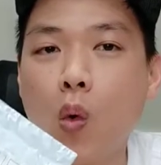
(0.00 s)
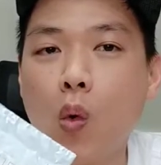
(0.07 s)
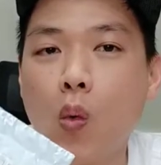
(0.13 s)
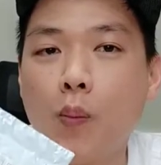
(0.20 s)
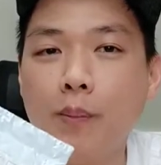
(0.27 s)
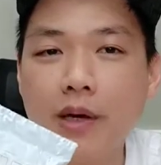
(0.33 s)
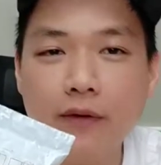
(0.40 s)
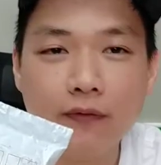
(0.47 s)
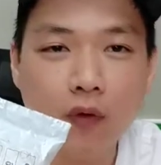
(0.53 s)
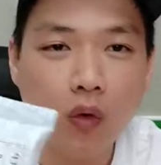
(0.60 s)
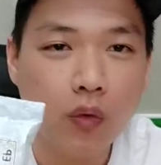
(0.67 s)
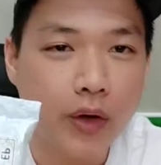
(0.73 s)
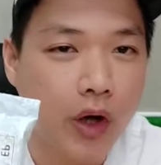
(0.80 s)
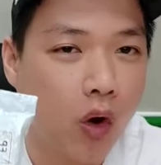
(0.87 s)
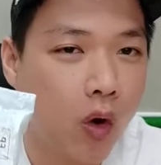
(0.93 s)
before
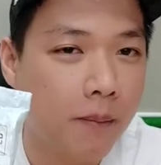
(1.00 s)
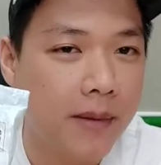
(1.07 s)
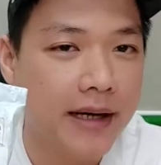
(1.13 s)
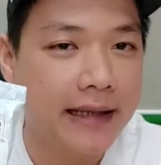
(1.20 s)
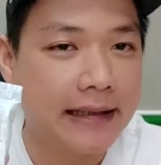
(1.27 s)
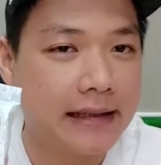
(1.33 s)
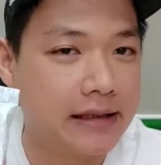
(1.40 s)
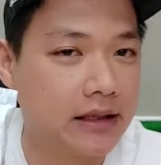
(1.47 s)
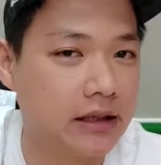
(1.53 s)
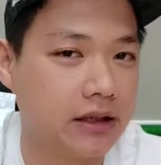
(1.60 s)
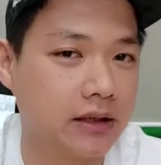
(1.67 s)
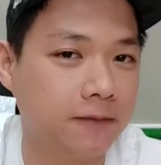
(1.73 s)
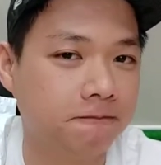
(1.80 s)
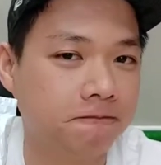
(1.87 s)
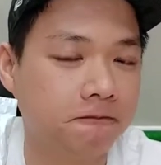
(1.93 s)
we open this,
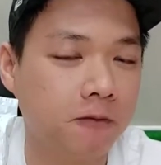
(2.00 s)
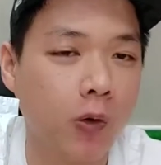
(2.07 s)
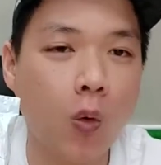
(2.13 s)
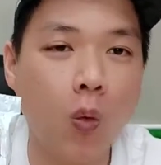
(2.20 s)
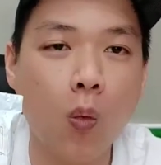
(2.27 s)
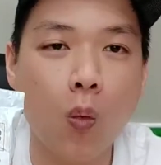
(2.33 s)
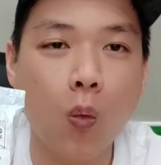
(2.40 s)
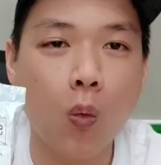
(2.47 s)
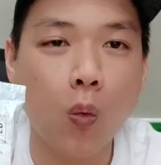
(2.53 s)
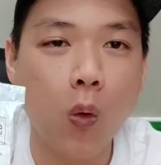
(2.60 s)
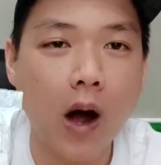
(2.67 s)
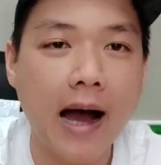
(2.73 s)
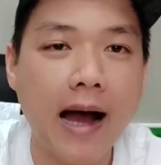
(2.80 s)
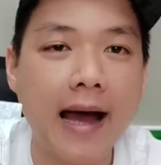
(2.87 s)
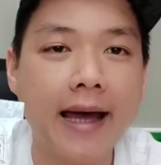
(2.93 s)

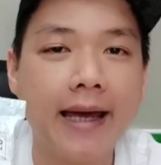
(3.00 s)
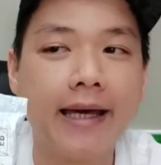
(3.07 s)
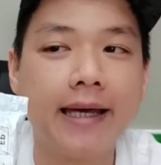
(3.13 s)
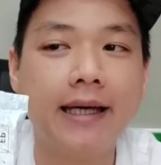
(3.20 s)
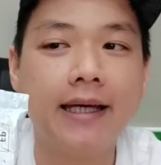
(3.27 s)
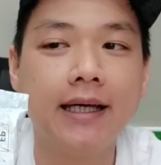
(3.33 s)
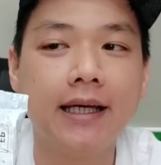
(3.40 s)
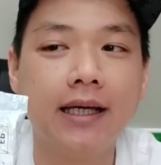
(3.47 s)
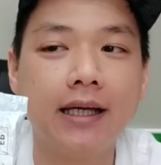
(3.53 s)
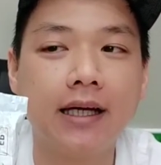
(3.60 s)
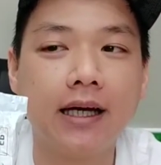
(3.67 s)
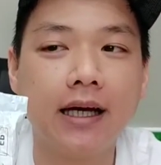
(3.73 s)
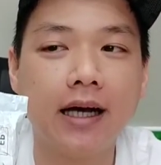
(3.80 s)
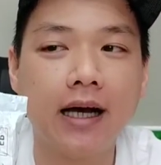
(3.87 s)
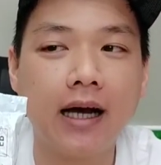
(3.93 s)
why
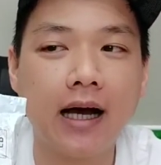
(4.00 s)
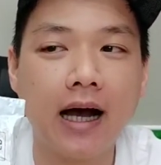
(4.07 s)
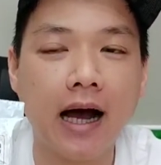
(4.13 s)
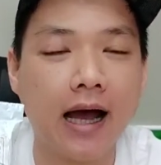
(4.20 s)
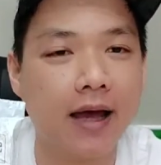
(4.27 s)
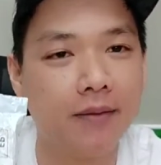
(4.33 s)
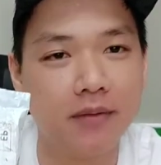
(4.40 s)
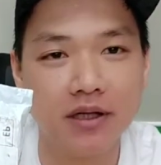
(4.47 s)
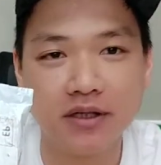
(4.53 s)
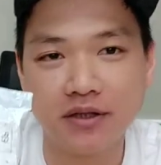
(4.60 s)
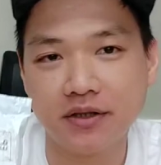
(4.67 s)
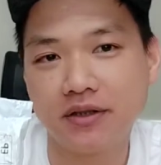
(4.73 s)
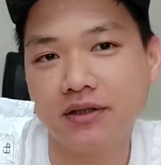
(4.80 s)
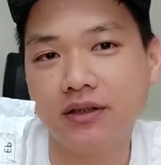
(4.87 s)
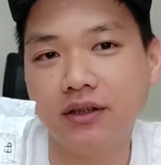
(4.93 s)
I am
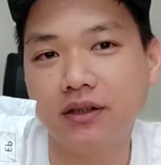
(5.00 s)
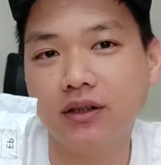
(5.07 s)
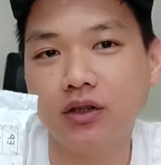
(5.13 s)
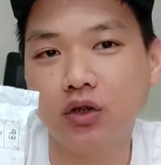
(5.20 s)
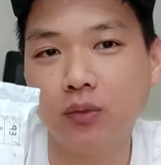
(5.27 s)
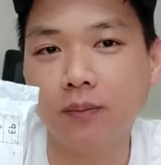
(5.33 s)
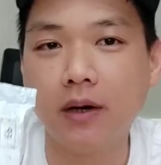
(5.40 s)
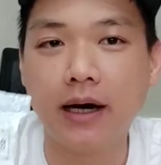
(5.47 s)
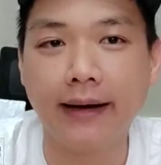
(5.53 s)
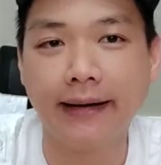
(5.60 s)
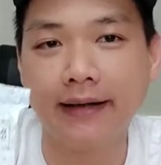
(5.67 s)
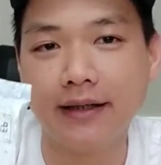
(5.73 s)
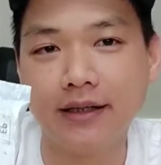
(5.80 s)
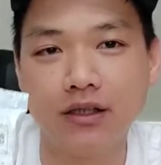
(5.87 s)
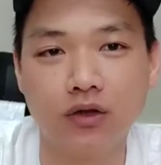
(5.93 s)
interested to buy
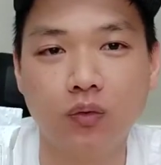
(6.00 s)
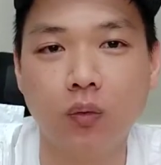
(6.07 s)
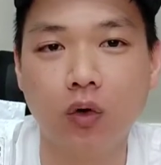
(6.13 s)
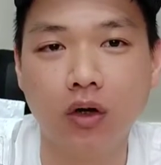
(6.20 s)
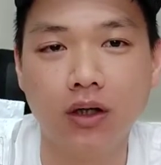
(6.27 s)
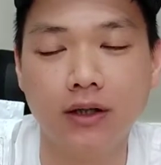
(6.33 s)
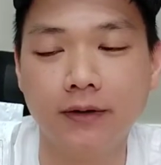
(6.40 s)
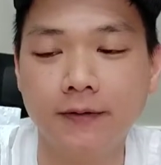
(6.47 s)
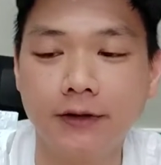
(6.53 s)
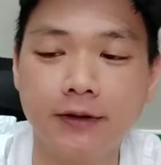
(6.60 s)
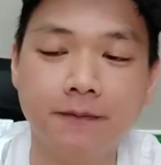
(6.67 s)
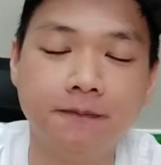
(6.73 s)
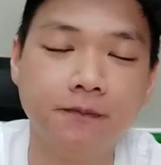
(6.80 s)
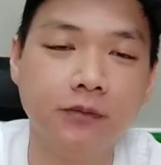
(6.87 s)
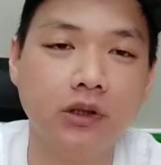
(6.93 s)
these wallets?
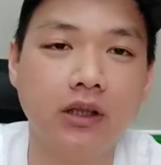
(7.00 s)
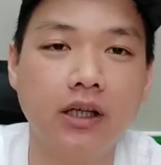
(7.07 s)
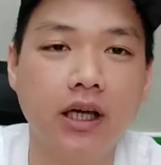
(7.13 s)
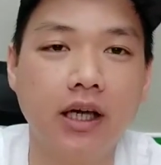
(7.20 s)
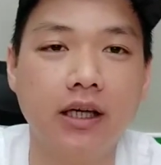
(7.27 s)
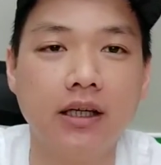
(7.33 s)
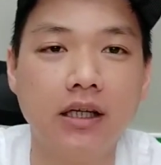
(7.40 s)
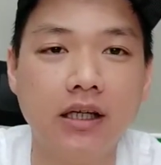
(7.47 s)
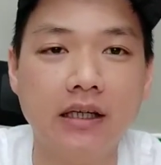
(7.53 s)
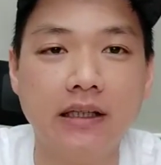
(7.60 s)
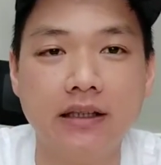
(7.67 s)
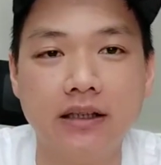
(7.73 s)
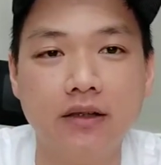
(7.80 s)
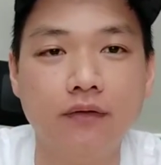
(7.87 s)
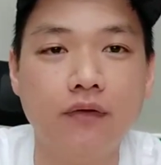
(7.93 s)
Okay,
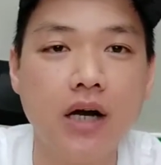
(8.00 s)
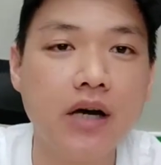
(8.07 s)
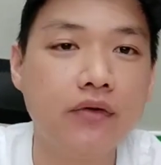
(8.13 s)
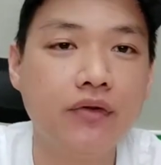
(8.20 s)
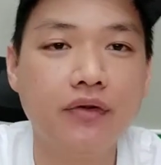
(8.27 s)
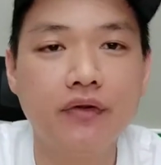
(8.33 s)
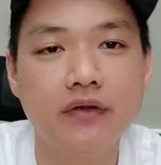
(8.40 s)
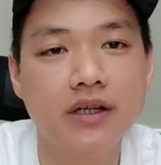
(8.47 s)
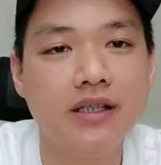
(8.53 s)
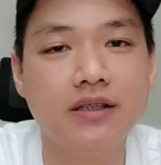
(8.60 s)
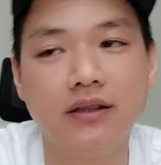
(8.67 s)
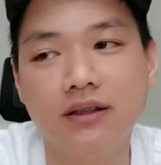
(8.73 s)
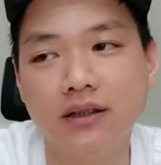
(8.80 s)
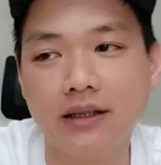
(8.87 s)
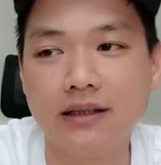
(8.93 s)
the very
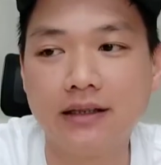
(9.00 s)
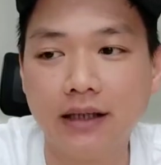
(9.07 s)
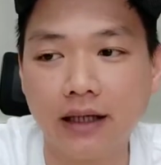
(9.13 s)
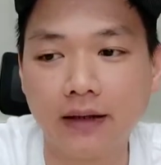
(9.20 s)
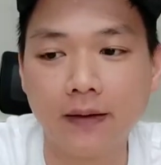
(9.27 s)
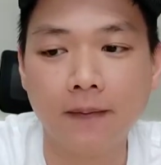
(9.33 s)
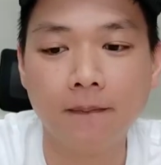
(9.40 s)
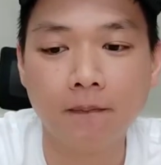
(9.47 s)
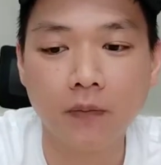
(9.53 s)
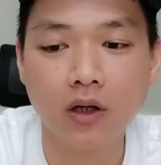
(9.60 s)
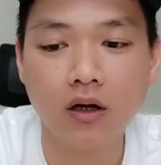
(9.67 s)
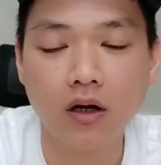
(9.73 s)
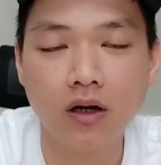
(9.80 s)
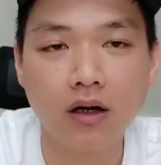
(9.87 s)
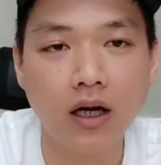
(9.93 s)
reason is that
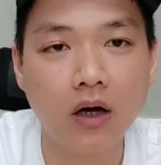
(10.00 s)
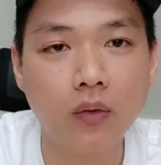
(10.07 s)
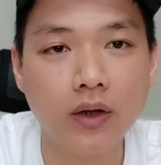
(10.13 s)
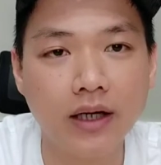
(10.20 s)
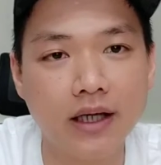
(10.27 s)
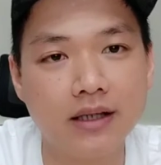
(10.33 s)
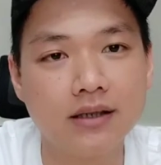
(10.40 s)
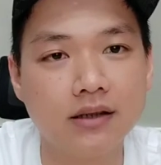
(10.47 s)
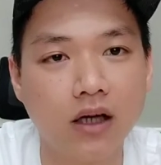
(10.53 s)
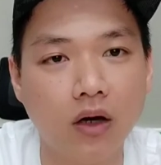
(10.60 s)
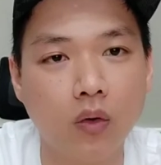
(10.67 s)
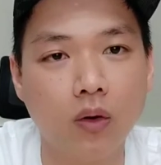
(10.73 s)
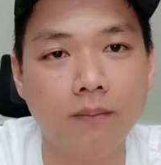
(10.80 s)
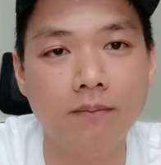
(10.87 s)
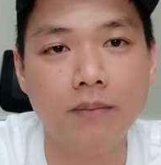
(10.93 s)
nowadays our
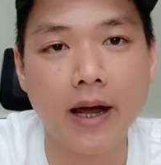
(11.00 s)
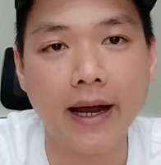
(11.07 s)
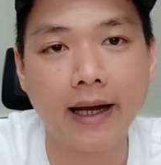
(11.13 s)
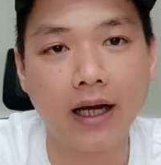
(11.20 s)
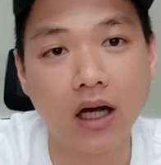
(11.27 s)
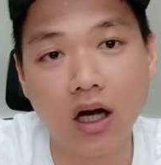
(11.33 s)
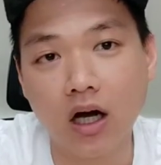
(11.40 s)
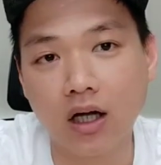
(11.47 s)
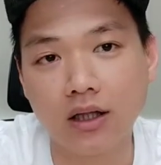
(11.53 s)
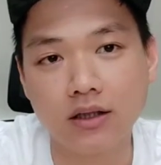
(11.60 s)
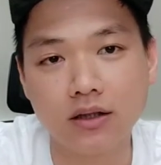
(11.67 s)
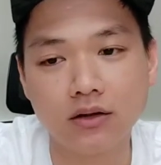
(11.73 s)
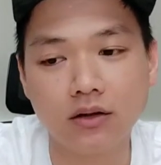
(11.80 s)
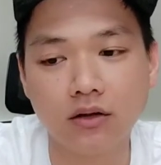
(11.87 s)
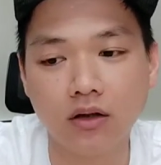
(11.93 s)
bank cards
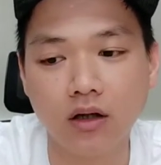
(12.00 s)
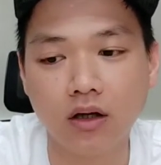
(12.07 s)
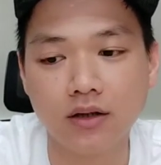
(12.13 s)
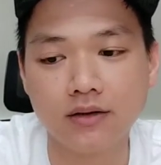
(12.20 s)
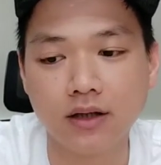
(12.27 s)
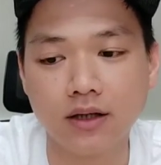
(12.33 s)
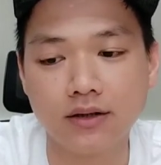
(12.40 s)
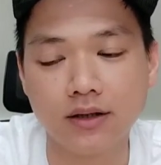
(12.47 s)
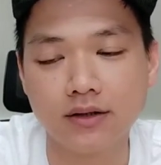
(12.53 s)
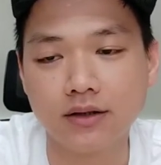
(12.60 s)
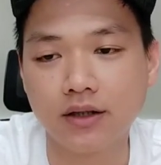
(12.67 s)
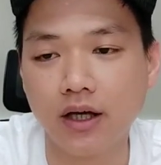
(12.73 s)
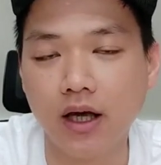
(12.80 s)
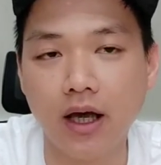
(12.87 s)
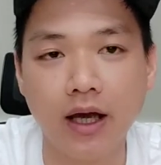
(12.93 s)
such as
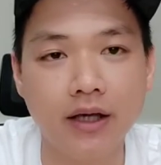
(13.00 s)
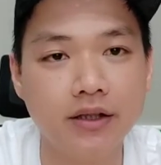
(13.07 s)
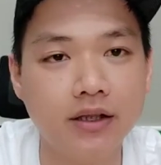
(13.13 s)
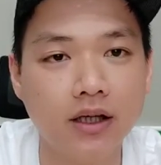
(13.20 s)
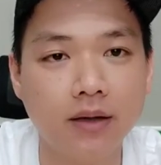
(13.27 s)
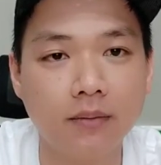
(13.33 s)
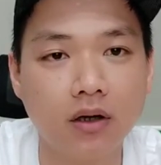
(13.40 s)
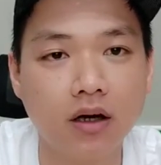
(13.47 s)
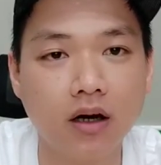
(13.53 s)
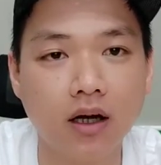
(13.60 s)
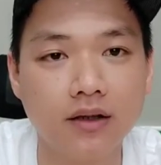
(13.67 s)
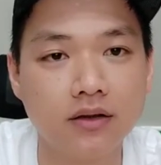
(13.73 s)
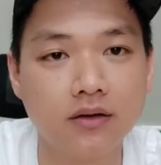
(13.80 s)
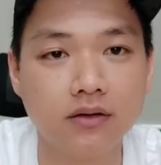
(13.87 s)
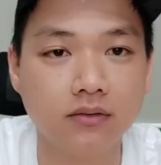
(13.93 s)
ATM
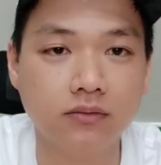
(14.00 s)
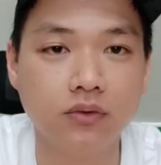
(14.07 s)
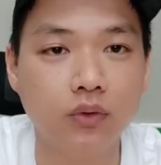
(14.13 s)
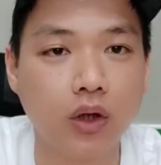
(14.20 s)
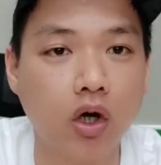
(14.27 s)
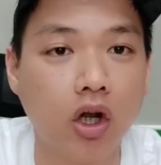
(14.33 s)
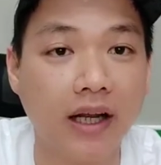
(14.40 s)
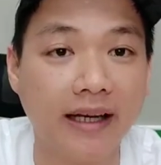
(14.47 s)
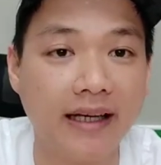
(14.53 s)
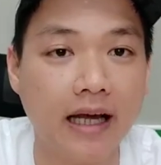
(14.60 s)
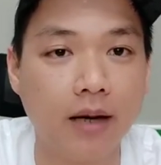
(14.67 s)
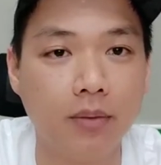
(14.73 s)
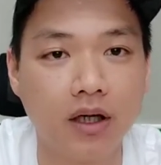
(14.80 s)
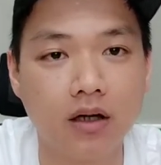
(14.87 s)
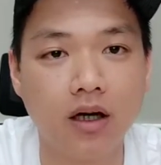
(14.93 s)
cards, we call it
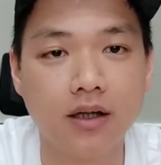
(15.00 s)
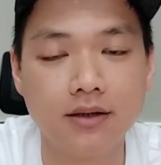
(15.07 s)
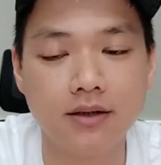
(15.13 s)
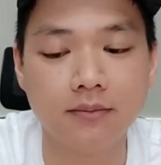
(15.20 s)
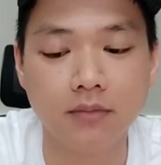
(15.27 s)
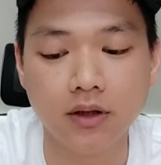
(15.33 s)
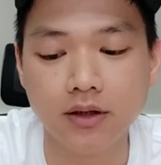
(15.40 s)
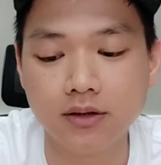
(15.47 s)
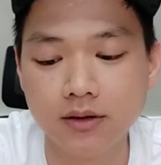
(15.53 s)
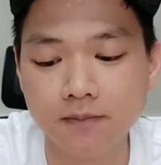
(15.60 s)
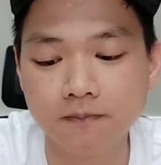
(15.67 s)
debit cards in Malaysia,